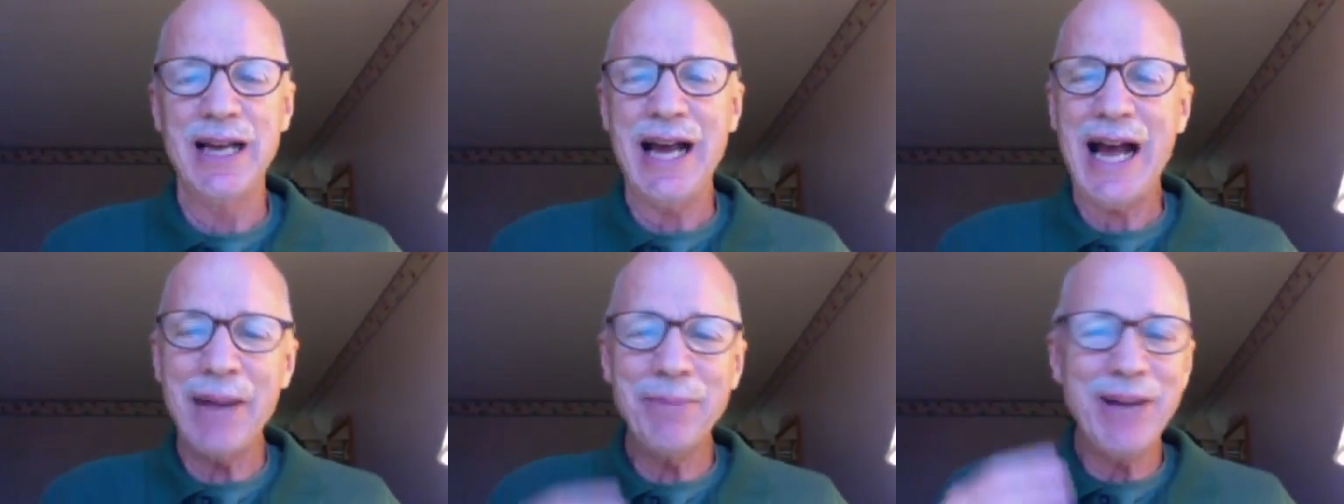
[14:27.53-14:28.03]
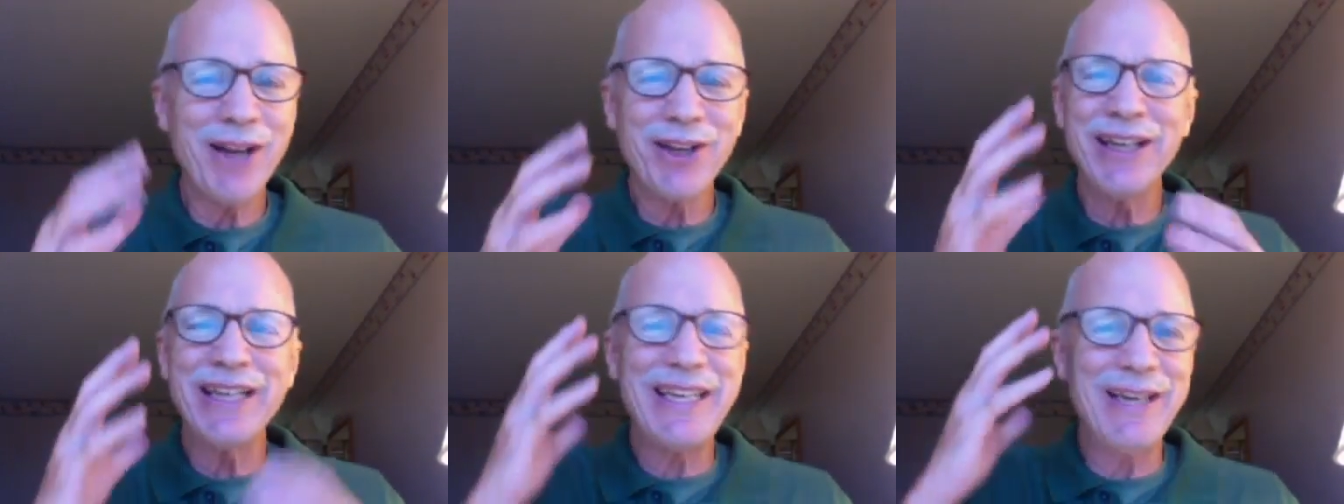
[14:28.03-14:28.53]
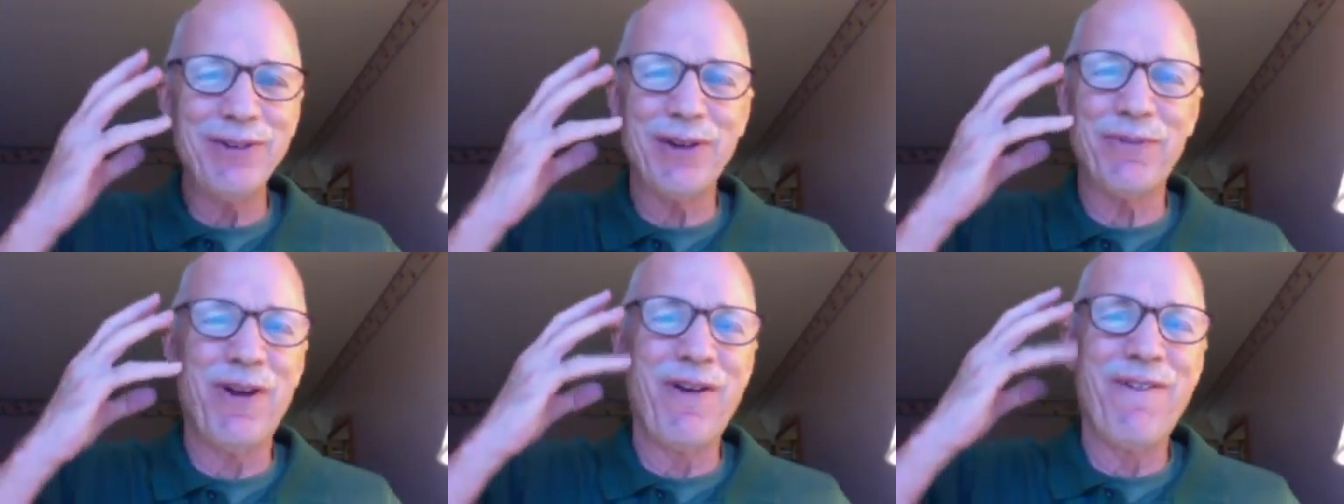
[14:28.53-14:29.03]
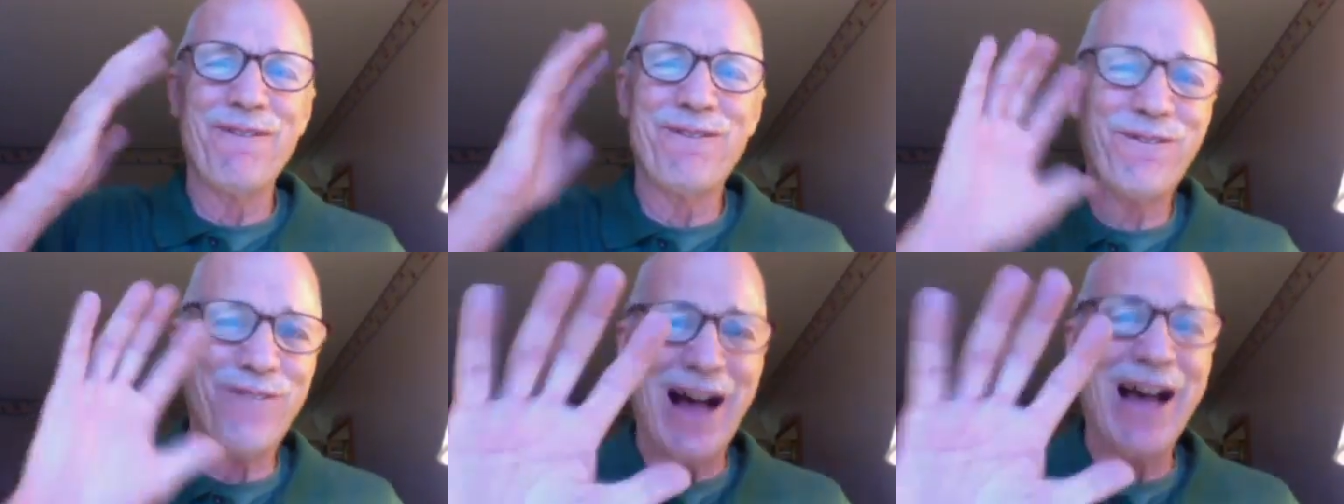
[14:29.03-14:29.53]
I'm not going to give them
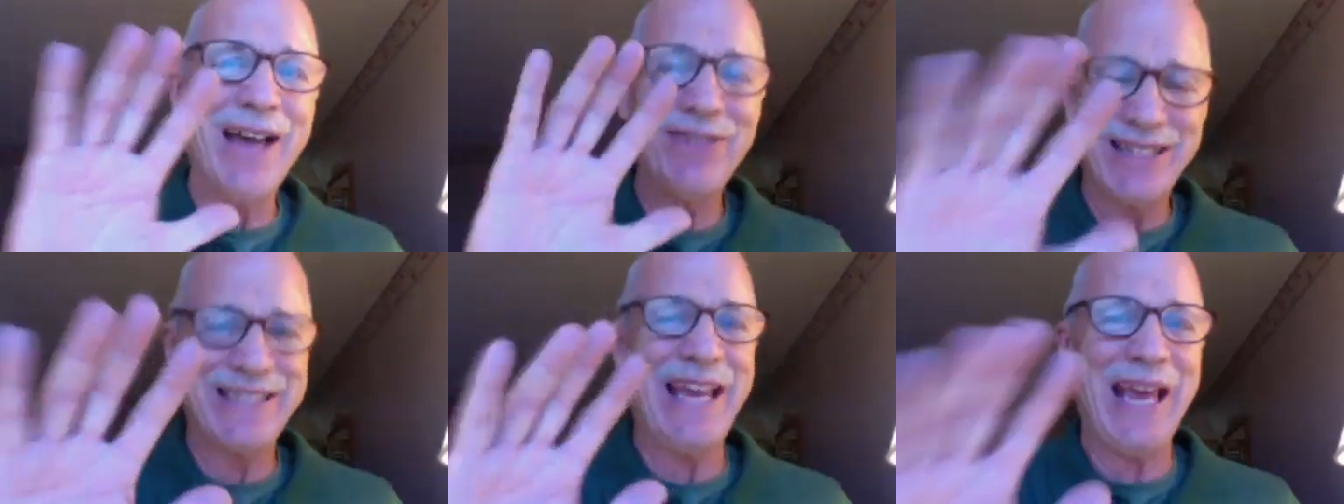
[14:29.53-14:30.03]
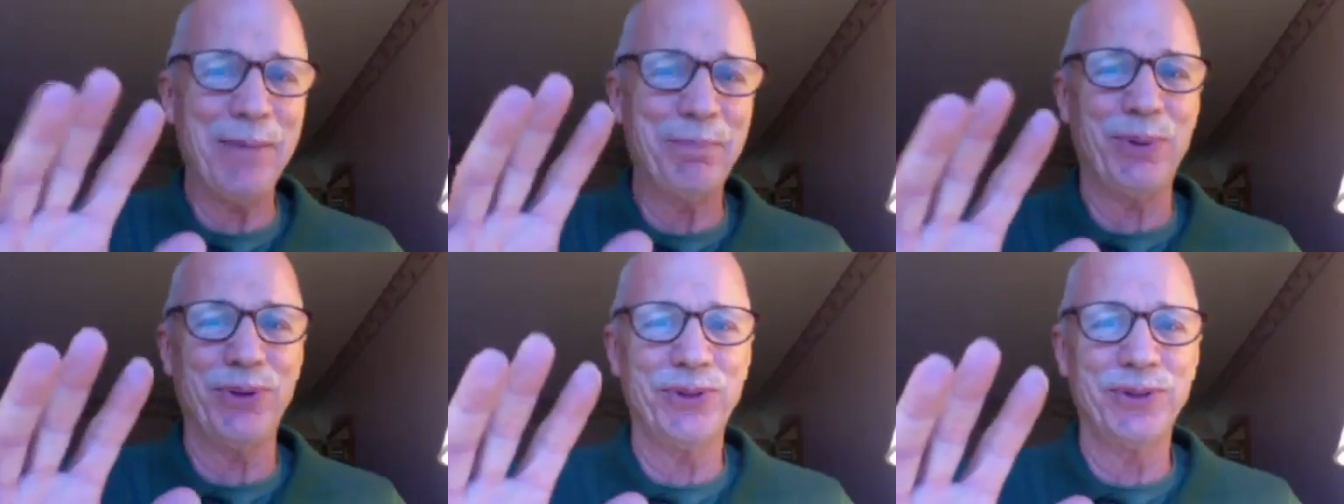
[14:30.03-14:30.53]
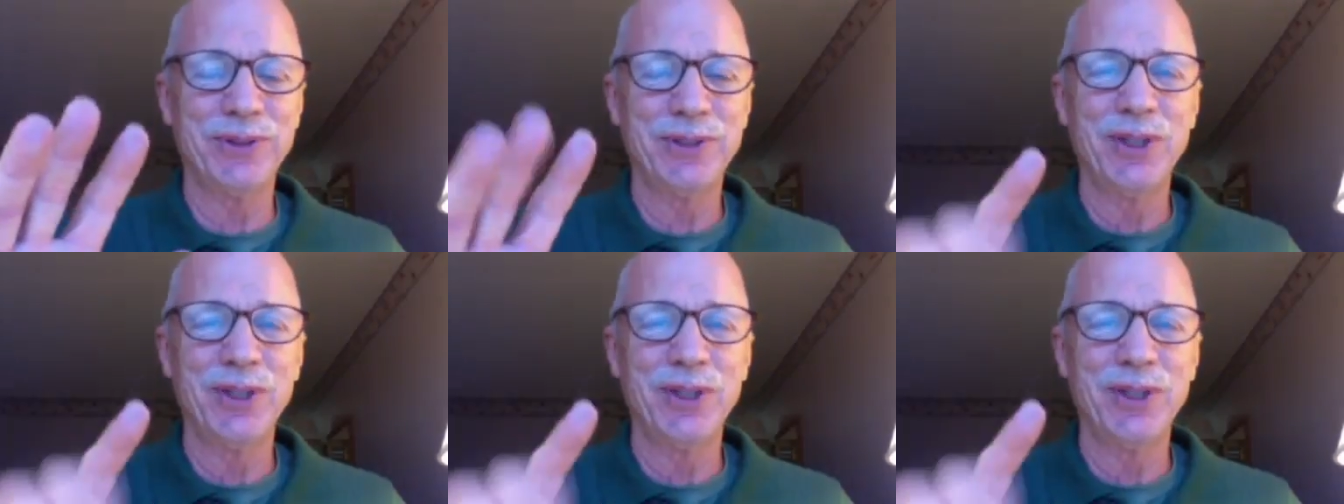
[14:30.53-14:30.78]
5 examples.